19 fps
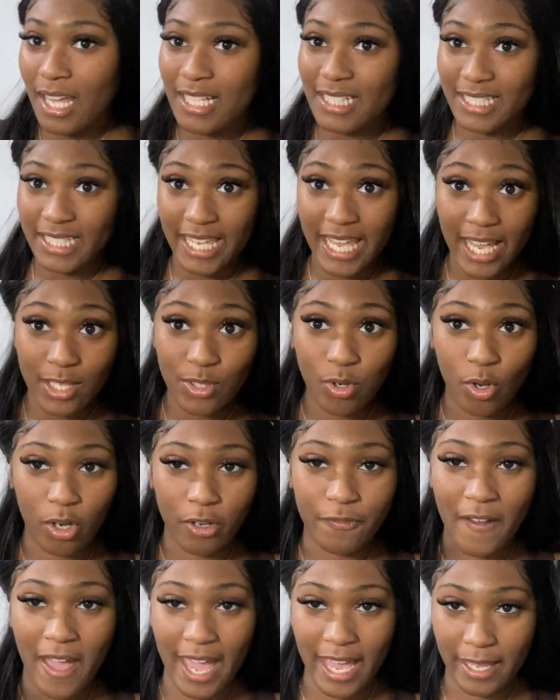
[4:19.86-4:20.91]
TikTok
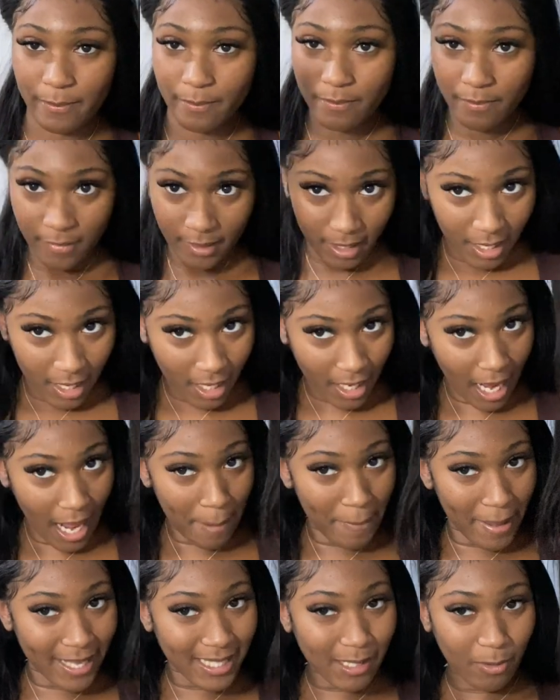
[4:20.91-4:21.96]
fame. Like, I
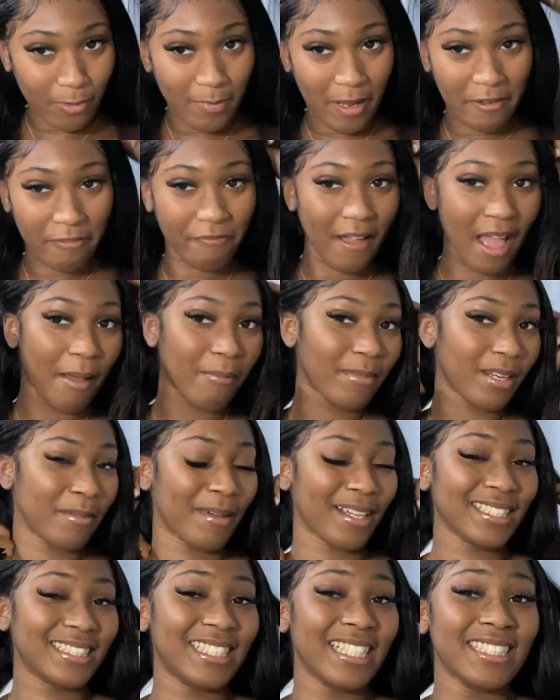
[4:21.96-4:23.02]
made some of my family,
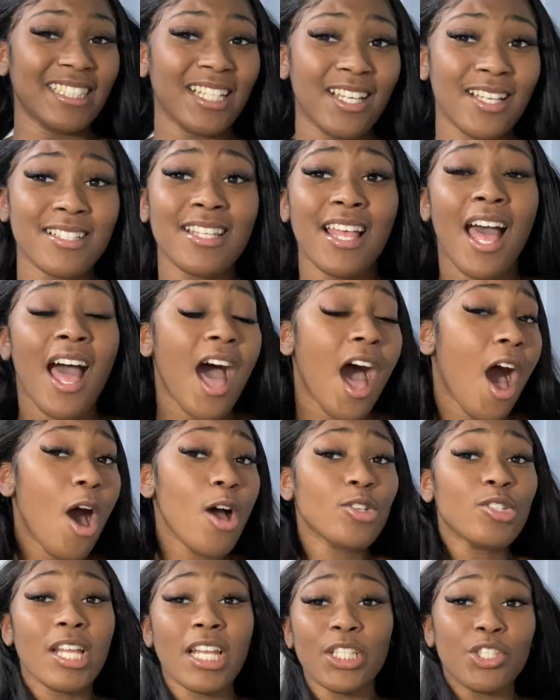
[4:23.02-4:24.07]
my sisters. I
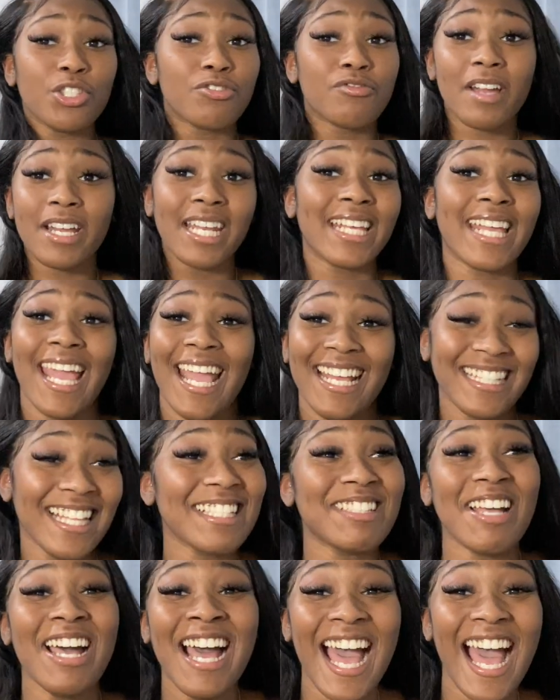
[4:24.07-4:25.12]
was trying to do renegade. That's
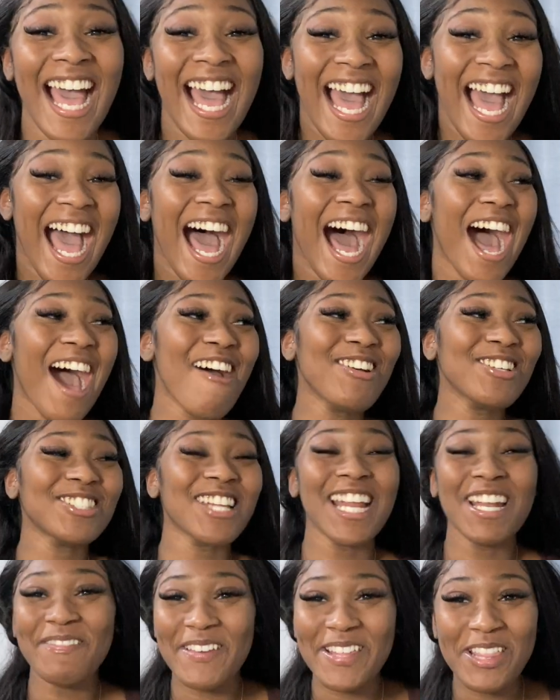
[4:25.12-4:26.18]
what I was
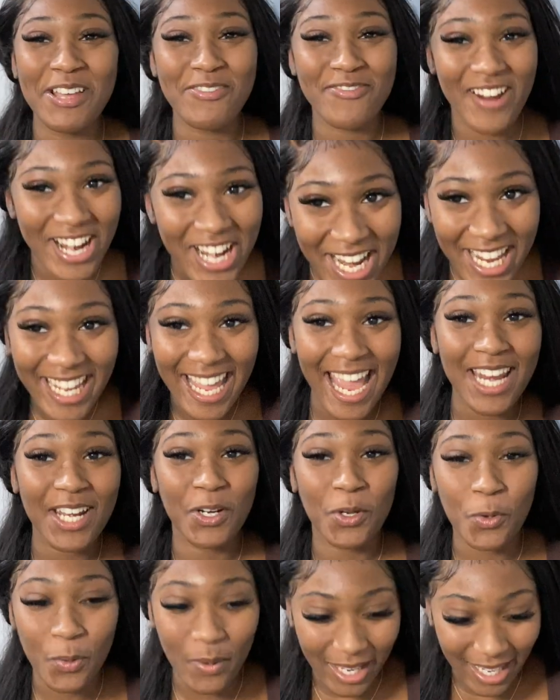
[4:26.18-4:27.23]
trying to be, the renegade
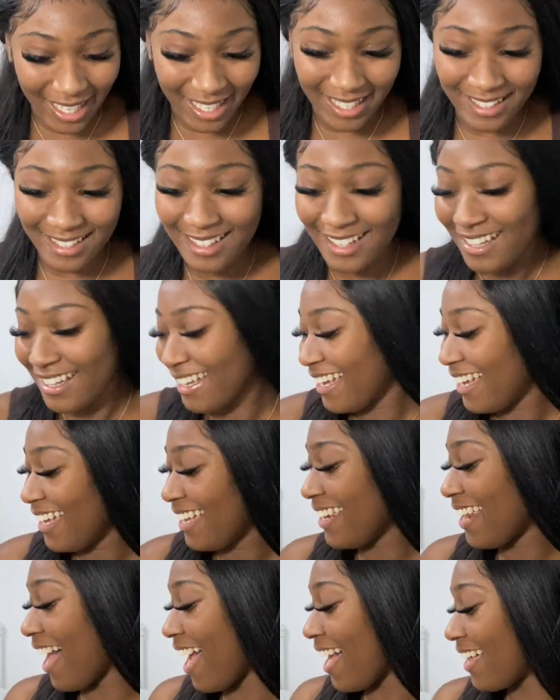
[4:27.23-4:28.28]
queen.
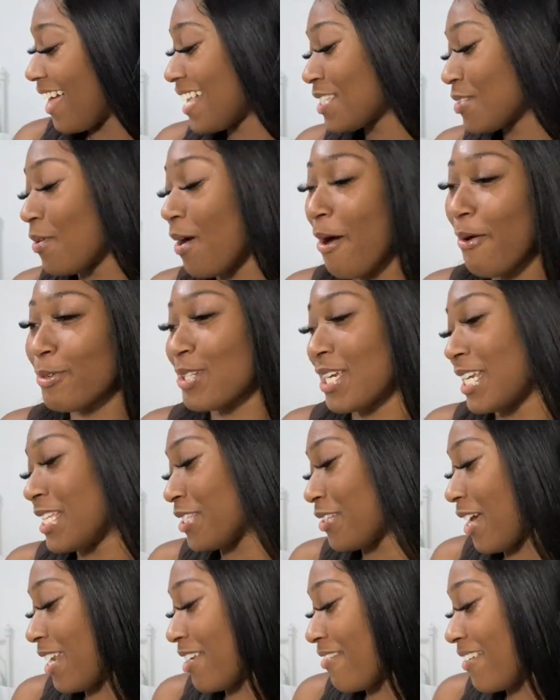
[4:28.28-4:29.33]
Like, that's what I was trying to
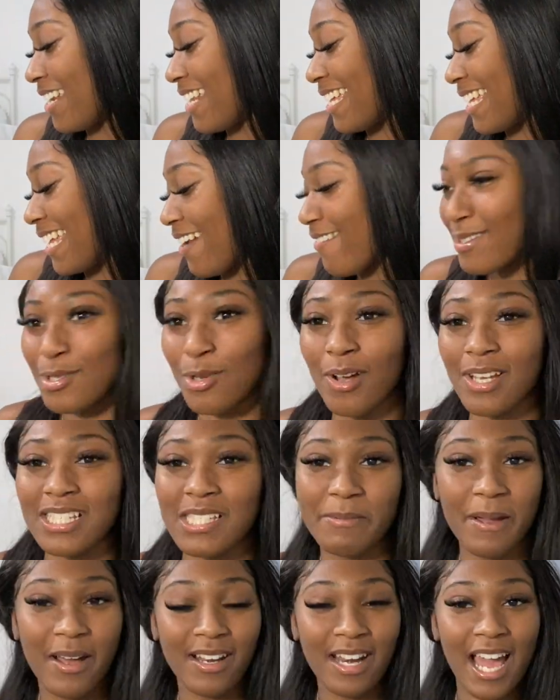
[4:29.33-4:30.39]
do. I don't really give a toss
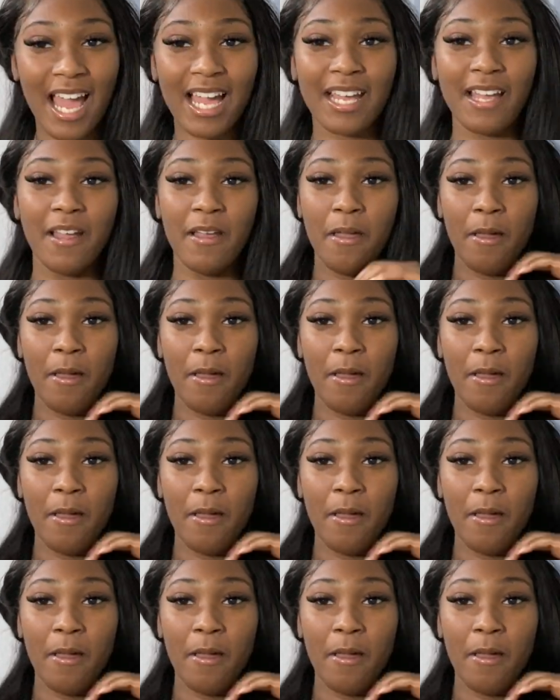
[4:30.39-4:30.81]
about like